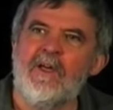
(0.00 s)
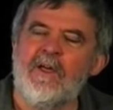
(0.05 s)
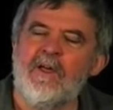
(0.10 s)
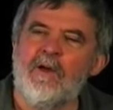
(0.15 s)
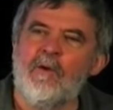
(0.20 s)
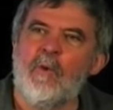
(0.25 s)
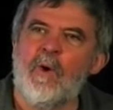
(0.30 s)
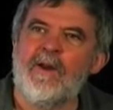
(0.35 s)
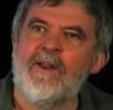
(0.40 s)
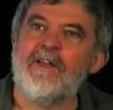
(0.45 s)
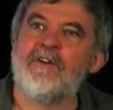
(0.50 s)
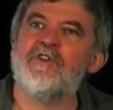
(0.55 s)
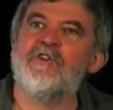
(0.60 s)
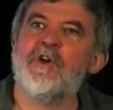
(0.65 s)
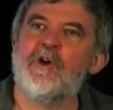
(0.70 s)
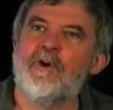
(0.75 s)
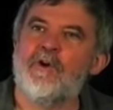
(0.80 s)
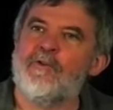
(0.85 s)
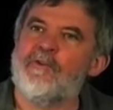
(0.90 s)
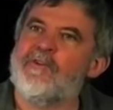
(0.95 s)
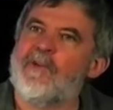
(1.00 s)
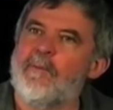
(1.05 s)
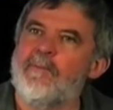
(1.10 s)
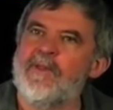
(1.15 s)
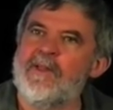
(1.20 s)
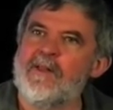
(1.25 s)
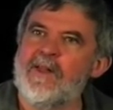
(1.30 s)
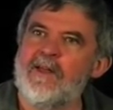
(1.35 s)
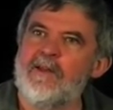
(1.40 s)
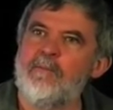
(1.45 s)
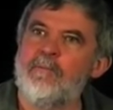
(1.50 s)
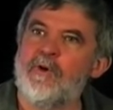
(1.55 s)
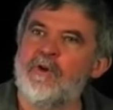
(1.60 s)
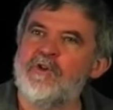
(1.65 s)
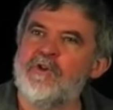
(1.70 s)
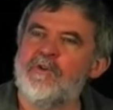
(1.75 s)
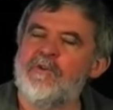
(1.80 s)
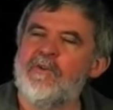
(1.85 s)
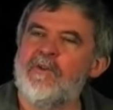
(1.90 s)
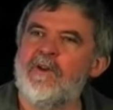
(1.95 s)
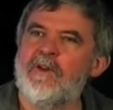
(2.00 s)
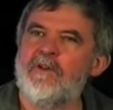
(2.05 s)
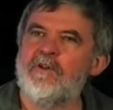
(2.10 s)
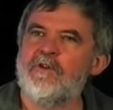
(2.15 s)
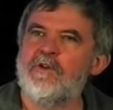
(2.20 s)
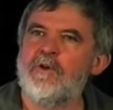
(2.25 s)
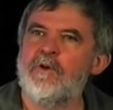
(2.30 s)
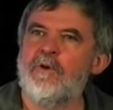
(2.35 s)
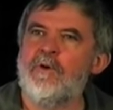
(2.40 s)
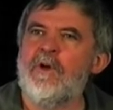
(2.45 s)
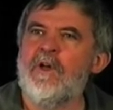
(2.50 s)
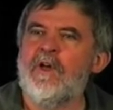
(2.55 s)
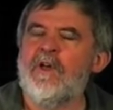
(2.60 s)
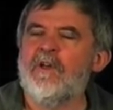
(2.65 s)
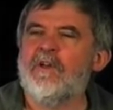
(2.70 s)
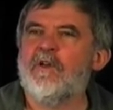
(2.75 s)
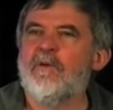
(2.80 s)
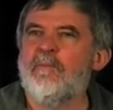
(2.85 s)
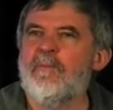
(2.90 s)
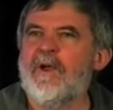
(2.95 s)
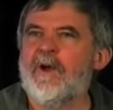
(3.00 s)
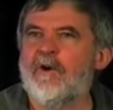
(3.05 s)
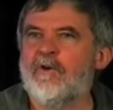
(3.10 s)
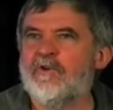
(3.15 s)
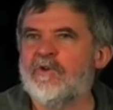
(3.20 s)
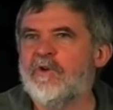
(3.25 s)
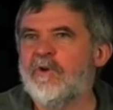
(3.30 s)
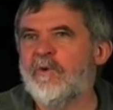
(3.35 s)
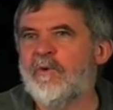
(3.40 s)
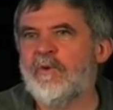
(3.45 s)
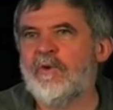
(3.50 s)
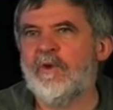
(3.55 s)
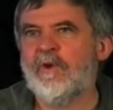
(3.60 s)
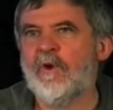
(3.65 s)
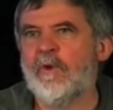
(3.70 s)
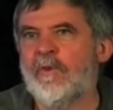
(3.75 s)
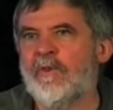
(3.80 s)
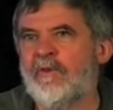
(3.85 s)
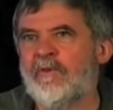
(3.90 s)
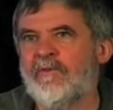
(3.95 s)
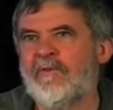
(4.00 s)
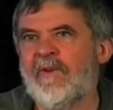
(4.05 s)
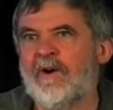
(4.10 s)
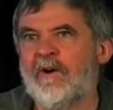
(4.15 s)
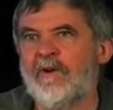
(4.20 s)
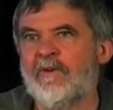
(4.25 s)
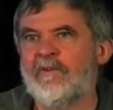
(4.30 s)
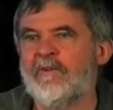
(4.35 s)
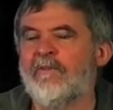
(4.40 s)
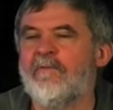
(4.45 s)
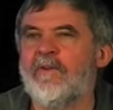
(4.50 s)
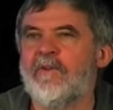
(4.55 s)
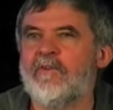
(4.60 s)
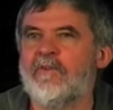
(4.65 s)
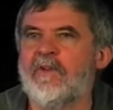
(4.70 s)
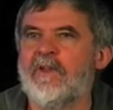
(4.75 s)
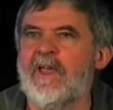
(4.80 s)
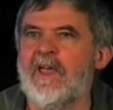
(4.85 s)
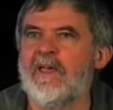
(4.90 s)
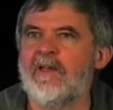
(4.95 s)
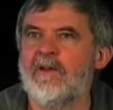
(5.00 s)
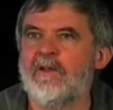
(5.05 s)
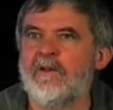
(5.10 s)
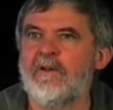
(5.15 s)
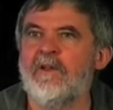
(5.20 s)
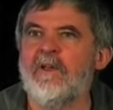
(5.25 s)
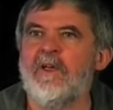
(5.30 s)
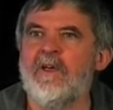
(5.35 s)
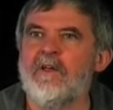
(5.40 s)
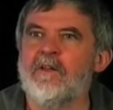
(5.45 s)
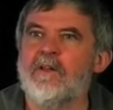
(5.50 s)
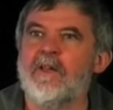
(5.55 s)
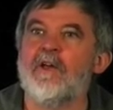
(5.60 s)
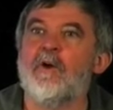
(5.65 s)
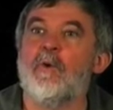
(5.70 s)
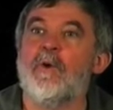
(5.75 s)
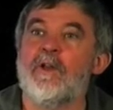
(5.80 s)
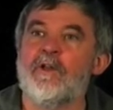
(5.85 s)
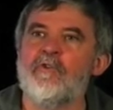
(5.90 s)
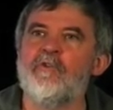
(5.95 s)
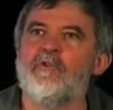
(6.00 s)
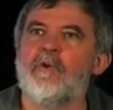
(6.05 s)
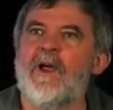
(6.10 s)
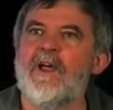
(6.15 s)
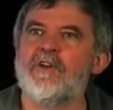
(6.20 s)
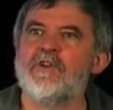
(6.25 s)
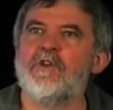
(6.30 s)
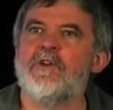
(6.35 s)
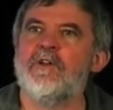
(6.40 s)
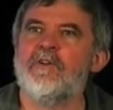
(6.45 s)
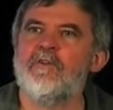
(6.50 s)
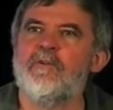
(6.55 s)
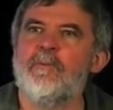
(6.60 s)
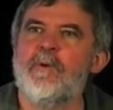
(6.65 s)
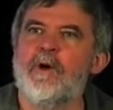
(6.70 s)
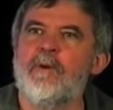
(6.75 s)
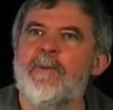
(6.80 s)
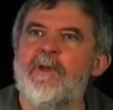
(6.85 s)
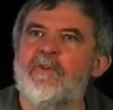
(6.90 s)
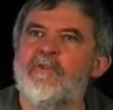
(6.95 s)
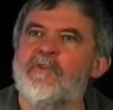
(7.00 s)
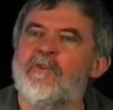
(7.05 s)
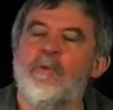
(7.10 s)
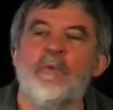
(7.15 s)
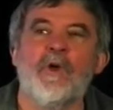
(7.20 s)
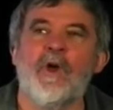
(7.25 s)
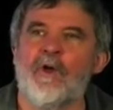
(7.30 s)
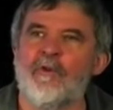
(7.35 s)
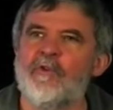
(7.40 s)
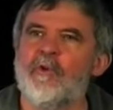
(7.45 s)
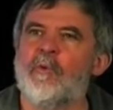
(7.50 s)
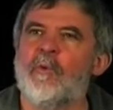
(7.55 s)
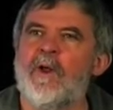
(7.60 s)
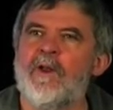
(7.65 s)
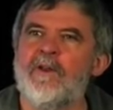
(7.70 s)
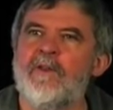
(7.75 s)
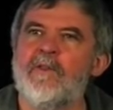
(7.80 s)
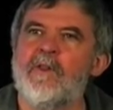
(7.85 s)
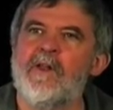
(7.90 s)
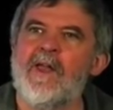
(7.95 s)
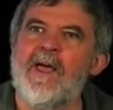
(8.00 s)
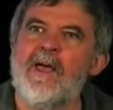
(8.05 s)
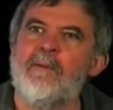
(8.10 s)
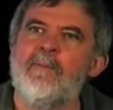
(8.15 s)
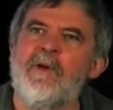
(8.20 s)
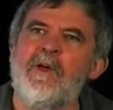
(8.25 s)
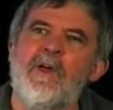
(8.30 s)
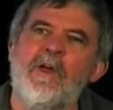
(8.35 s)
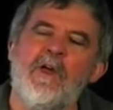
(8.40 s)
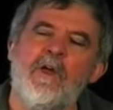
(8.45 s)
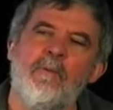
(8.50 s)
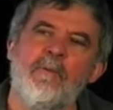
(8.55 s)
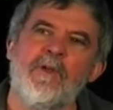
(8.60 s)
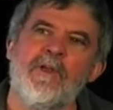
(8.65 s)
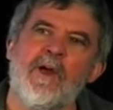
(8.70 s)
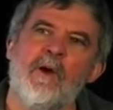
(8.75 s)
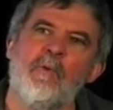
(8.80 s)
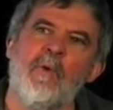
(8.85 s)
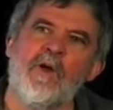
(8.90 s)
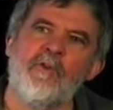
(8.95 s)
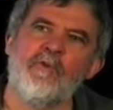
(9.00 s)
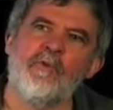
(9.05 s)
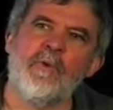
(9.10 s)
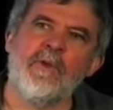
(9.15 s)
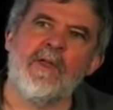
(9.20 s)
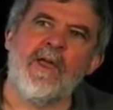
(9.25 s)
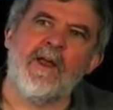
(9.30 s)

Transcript: what it turns something like Murchison into, compared to, you know, these very sophisticated liquid extraction experiments that we also run in the lab. But yeah, once we get